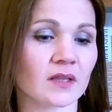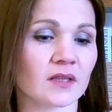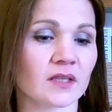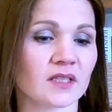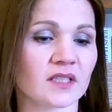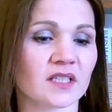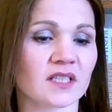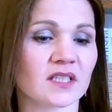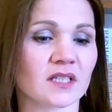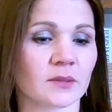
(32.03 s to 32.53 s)
The
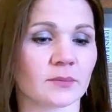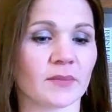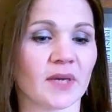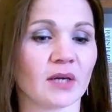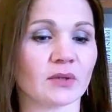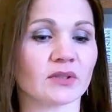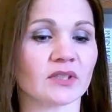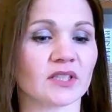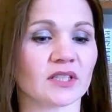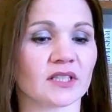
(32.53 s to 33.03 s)
distant
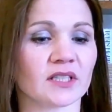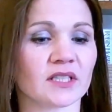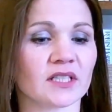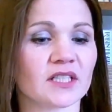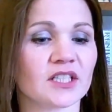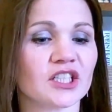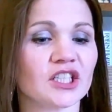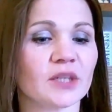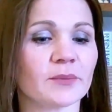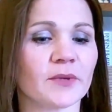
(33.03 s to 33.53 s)

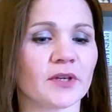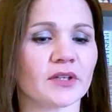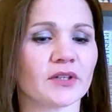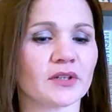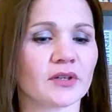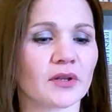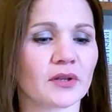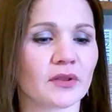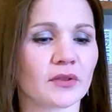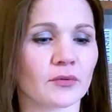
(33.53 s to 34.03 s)
mountains shimmered
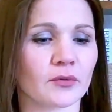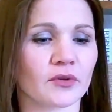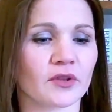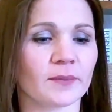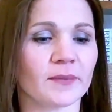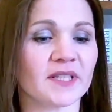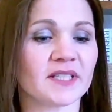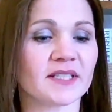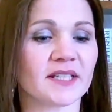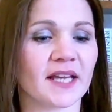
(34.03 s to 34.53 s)
through the
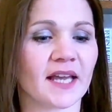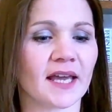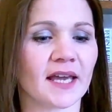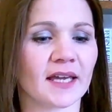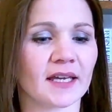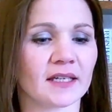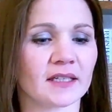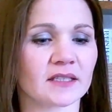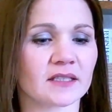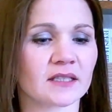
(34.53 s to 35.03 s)
misty
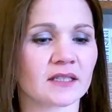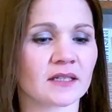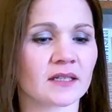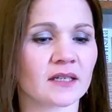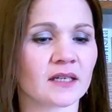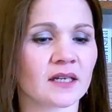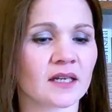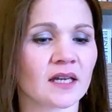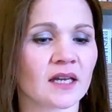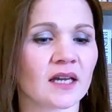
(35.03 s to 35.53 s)
haze.
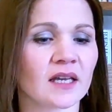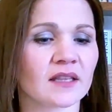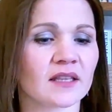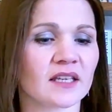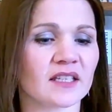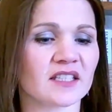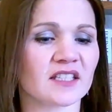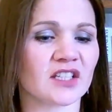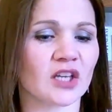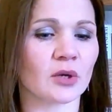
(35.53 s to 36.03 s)

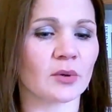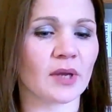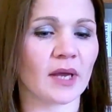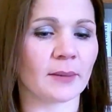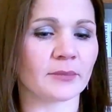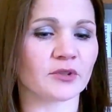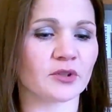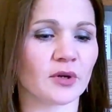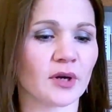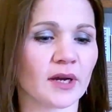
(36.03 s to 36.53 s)
Their
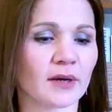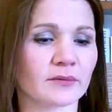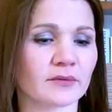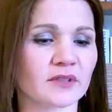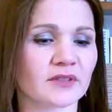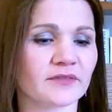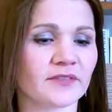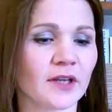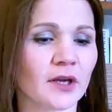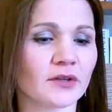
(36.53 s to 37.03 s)
snow-capped
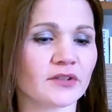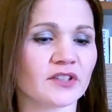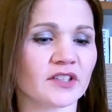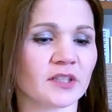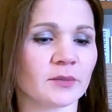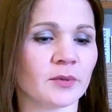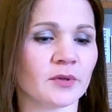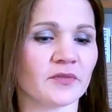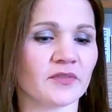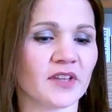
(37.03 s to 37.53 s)
crowns floated
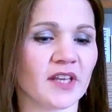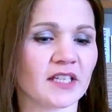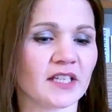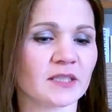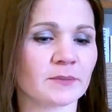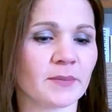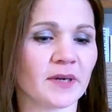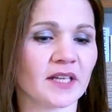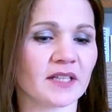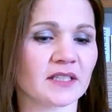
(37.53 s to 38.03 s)
above the
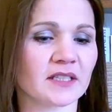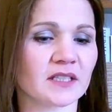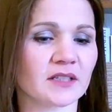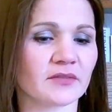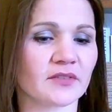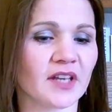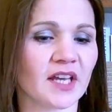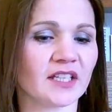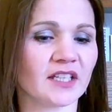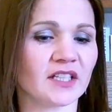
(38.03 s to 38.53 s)
expanse
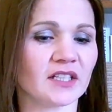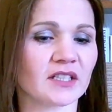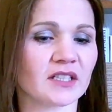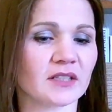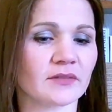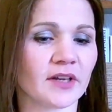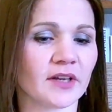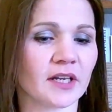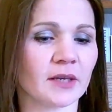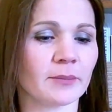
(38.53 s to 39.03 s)
of Kenyan
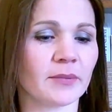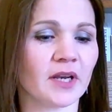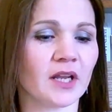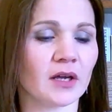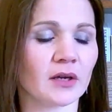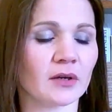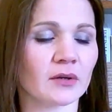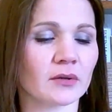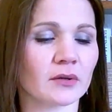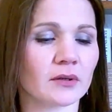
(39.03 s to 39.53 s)
savanna
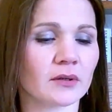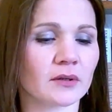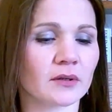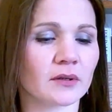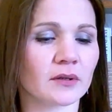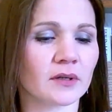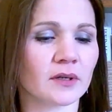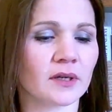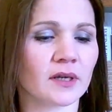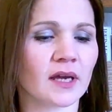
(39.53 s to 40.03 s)
below.
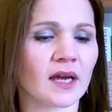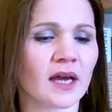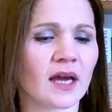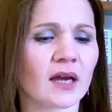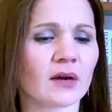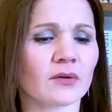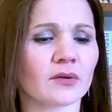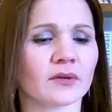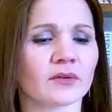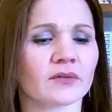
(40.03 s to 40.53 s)

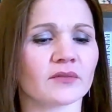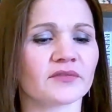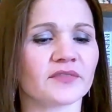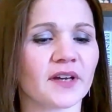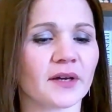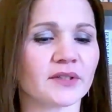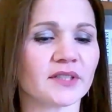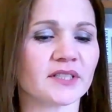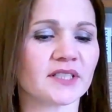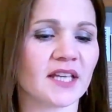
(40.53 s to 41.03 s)
Aaron
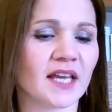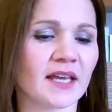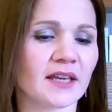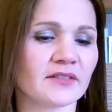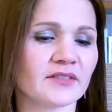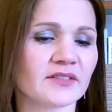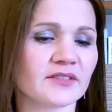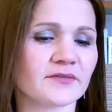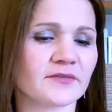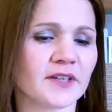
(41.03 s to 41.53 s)
found his
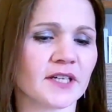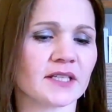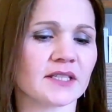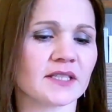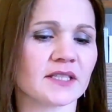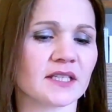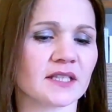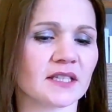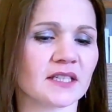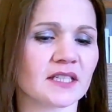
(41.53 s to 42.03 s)
gaze
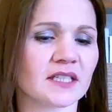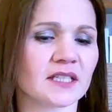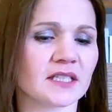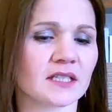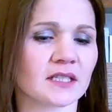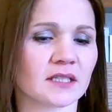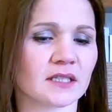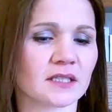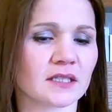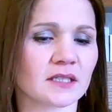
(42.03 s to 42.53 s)
fixed in the
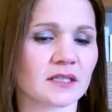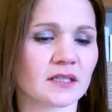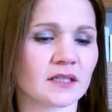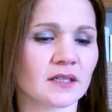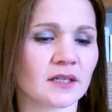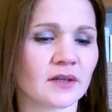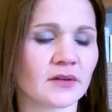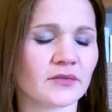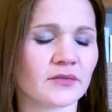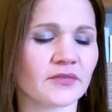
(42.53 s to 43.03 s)
distance.
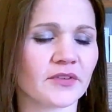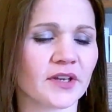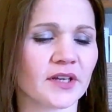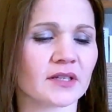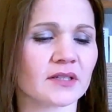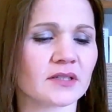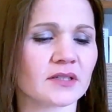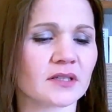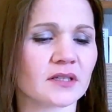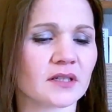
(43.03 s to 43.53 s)

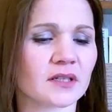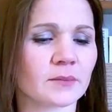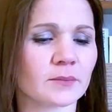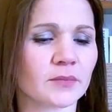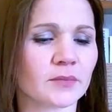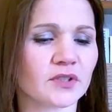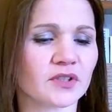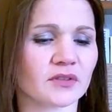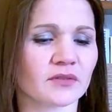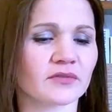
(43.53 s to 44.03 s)
Fixed,
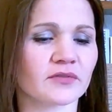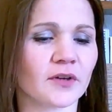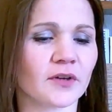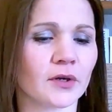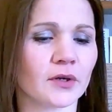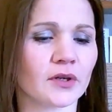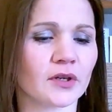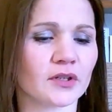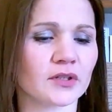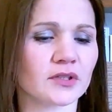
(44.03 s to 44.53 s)
but
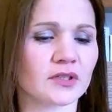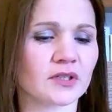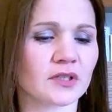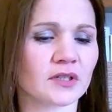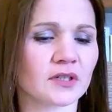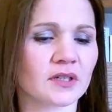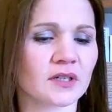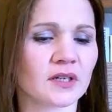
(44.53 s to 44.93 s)
unfocused.